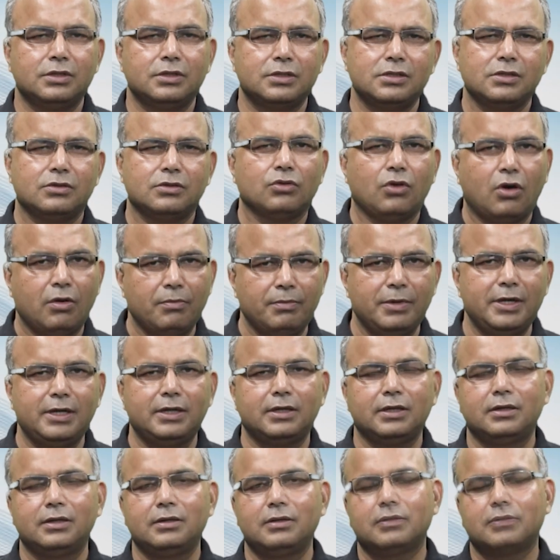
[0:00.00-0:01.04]
this is normally
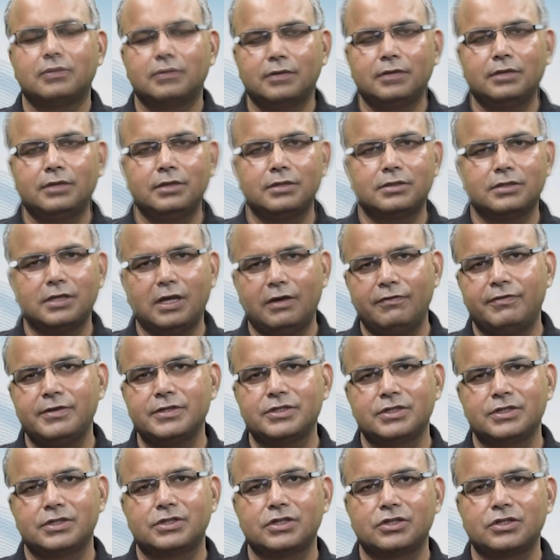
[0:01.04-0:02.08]
done in the
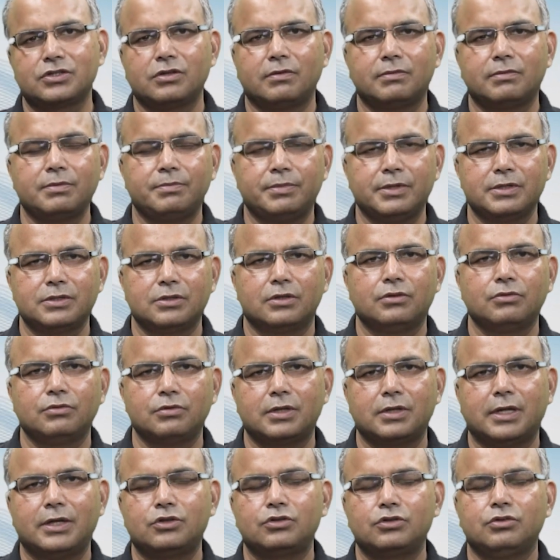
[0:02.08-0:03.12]
selfish interest of the person who
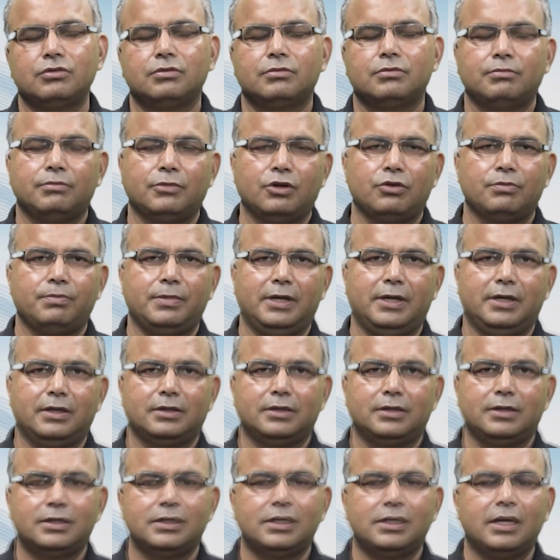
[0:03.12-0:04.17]
try to manipulate.
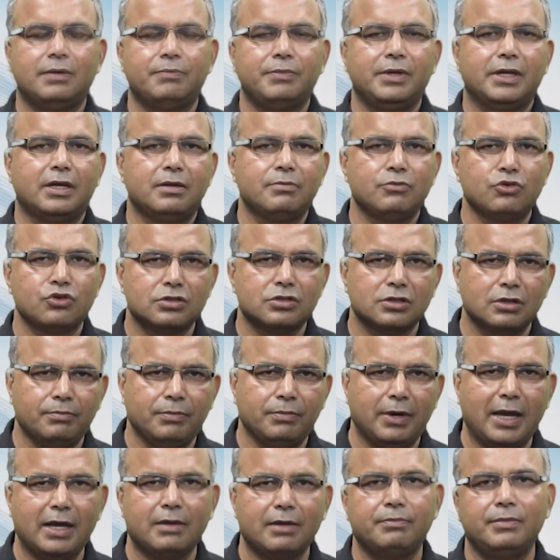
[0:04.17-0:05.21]
It can be an emotional
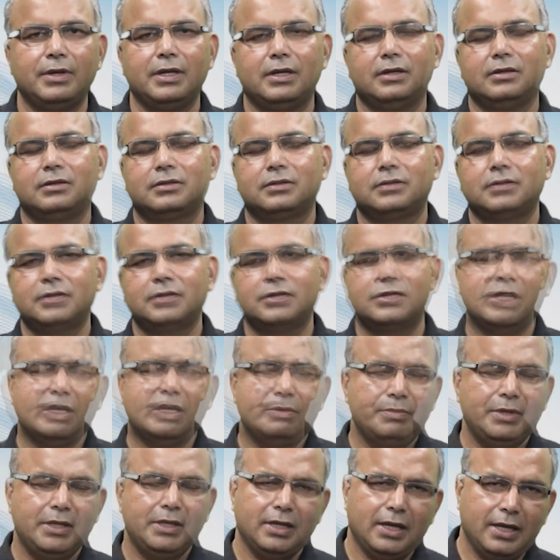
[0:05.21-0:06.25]
blackmail. It
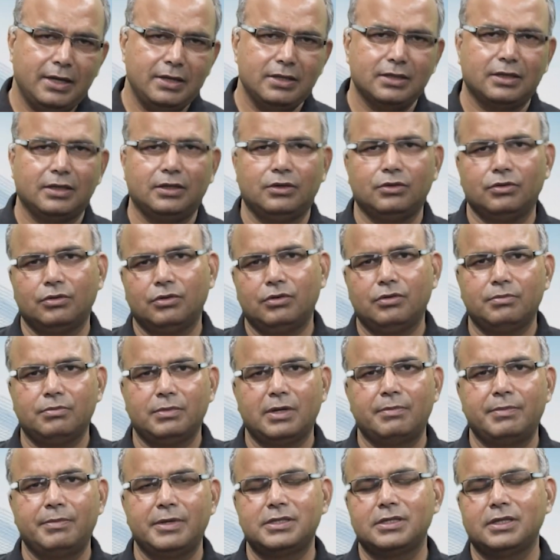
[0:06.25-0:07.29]
can be anything,
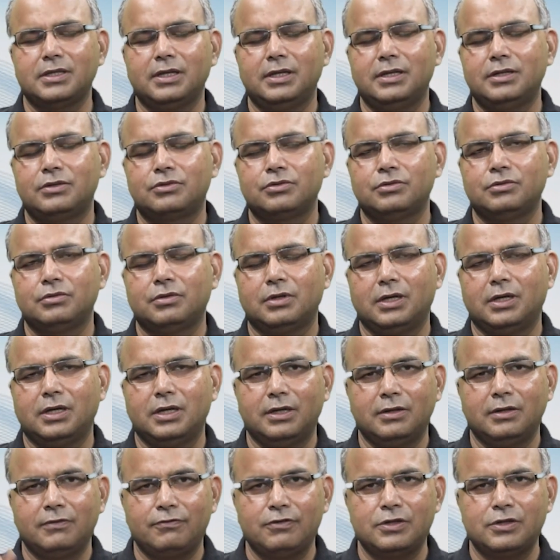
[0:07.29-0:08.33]
basically to
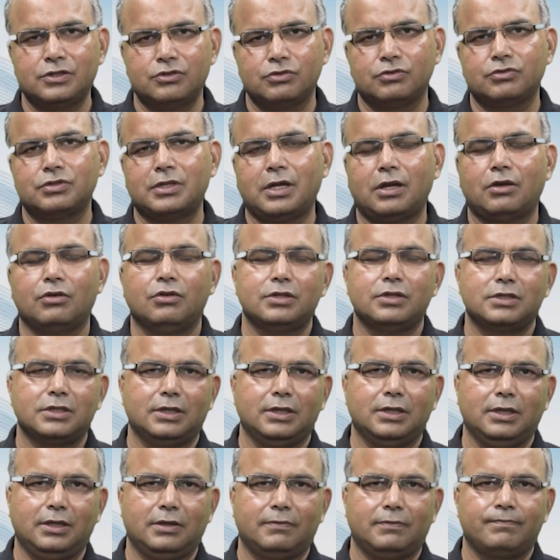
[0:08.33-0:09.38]
influence you
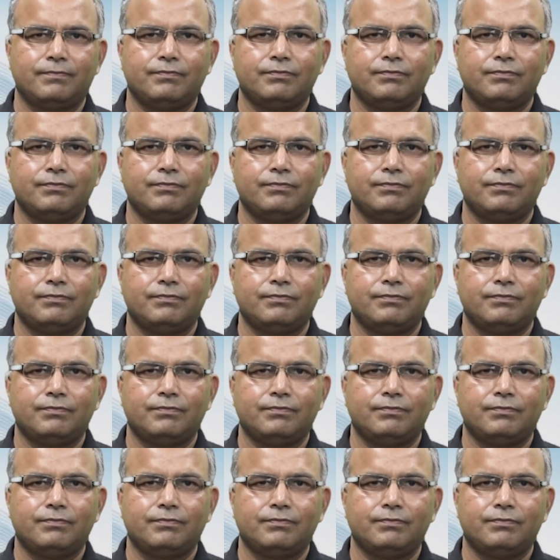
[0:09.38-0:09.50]
psychologically.